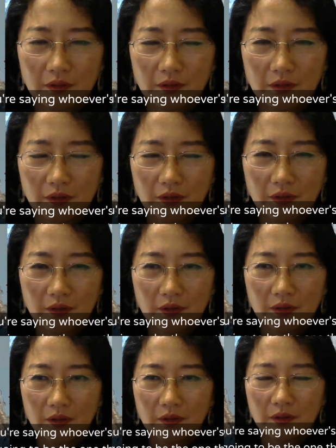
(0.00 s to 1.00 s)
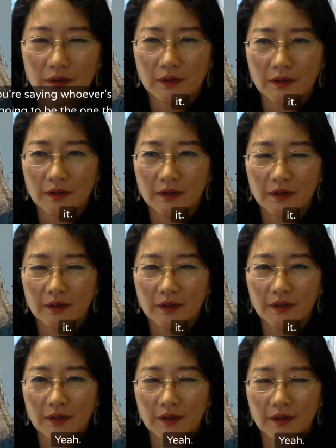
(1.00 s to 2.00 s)

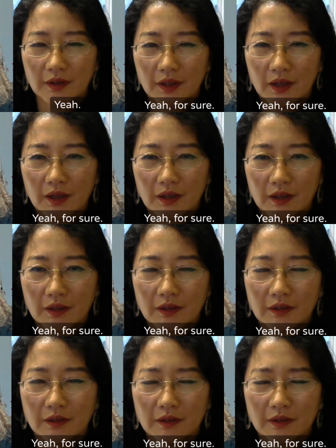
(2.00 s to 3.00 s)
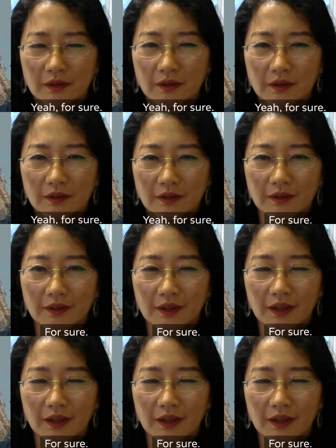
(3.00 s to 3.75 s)
This person isn't speaking.